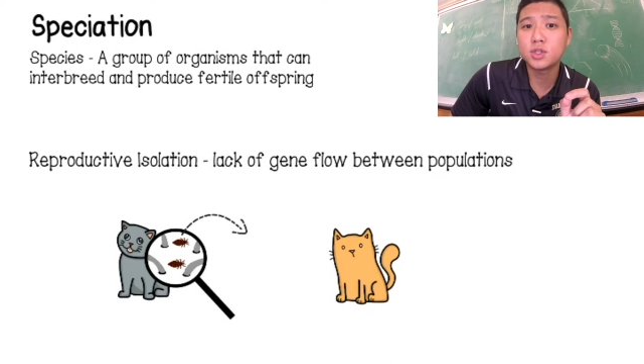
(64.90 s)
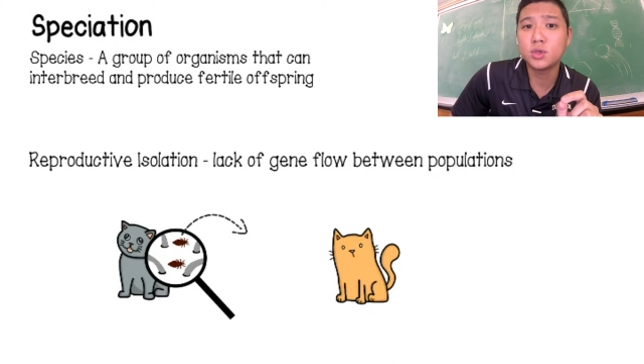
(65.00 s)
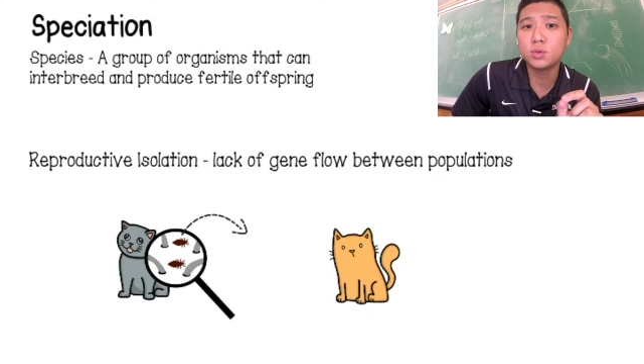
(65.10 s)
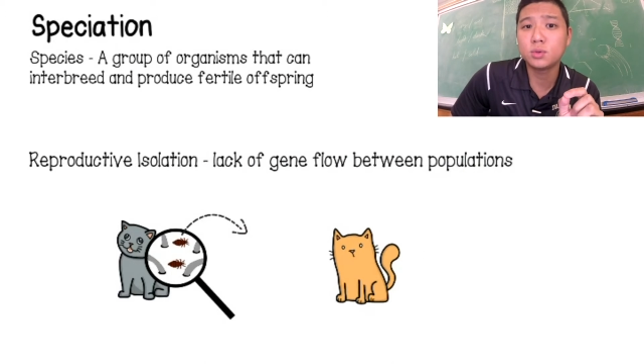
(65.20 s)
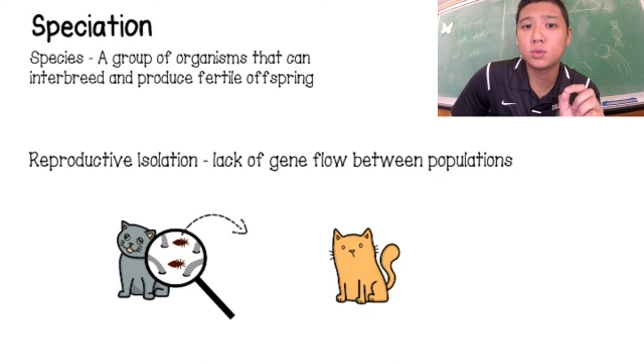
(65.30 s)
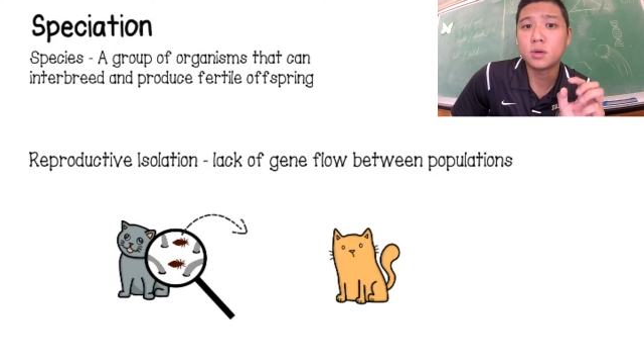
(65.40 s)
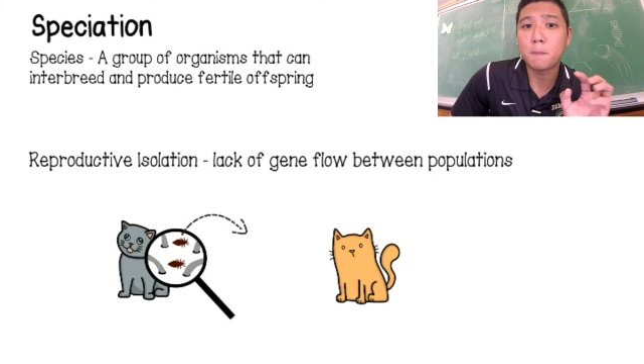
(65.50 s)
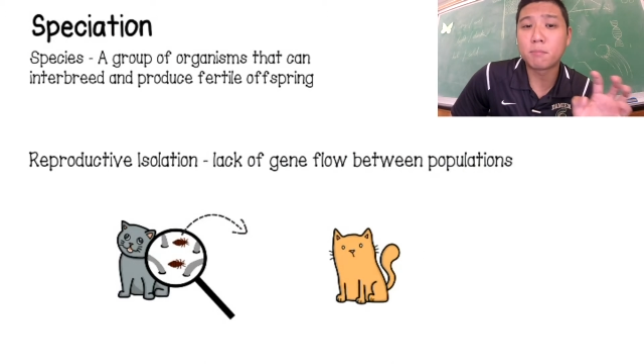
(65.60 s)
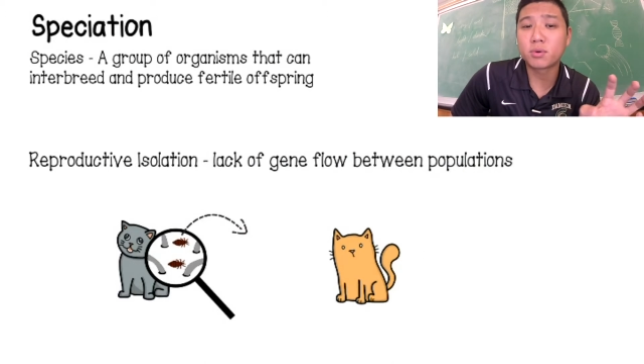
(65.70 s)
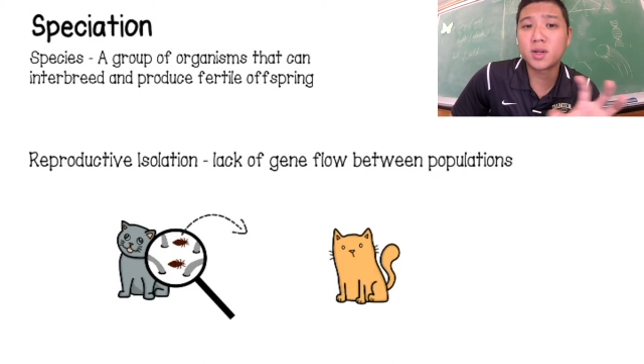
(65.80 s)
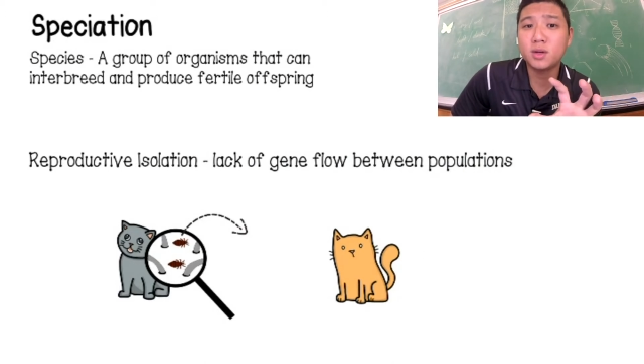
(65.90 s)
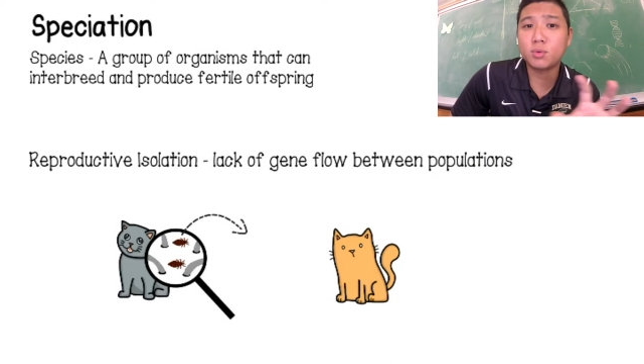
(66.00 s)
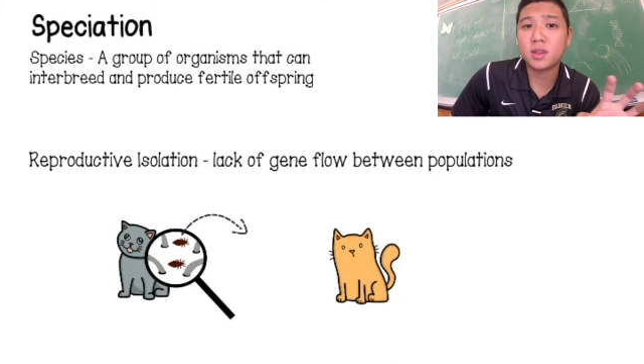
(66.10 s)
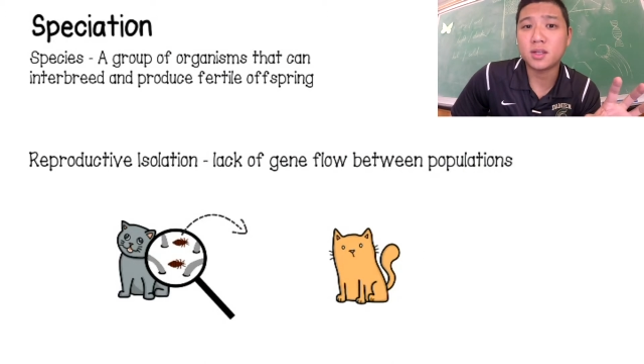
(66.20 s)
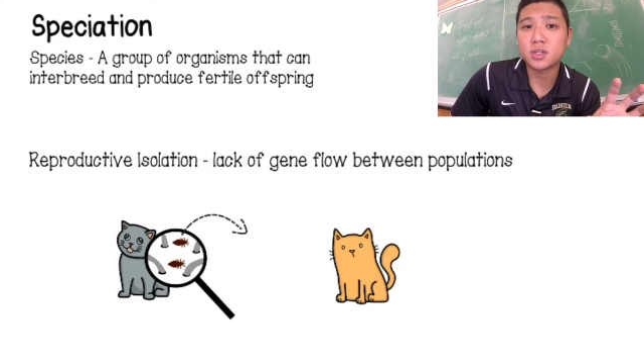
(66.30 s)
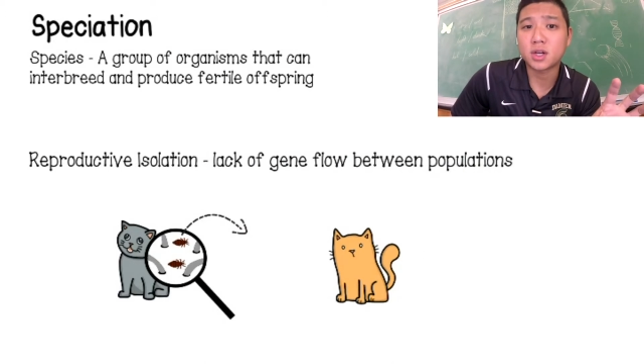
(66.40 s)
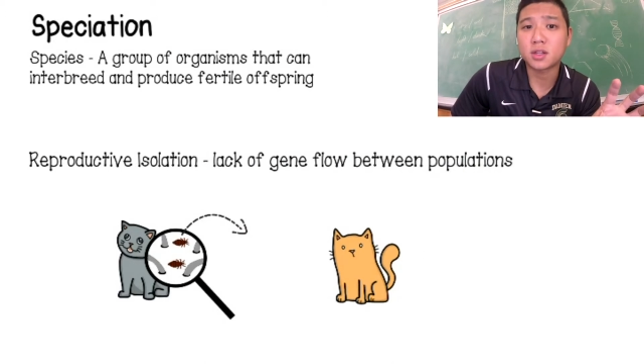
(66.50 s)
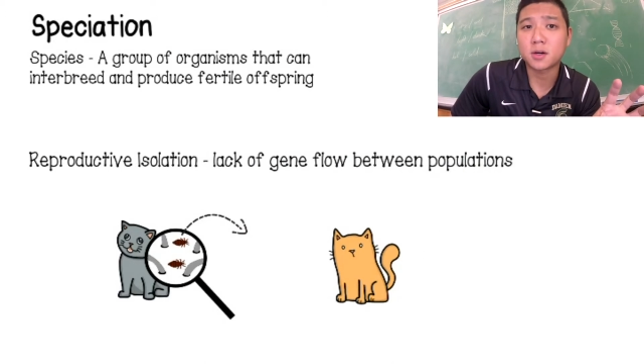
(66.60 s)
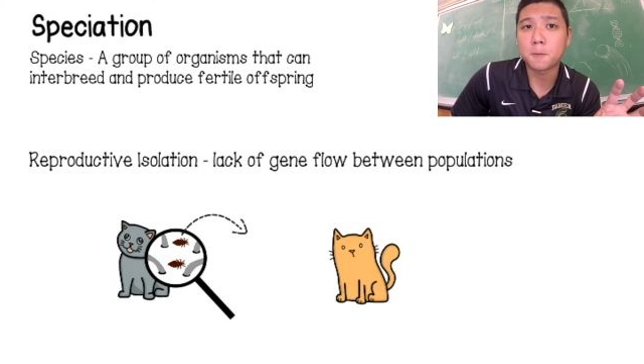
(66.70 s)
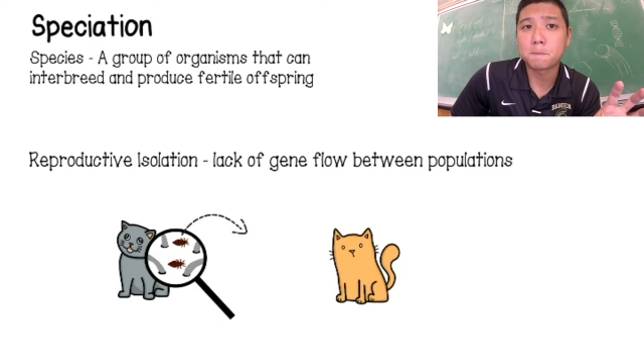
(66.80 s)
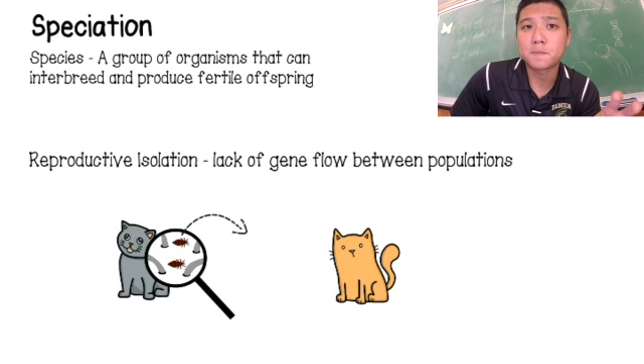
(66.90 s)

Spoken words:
to breed with each other.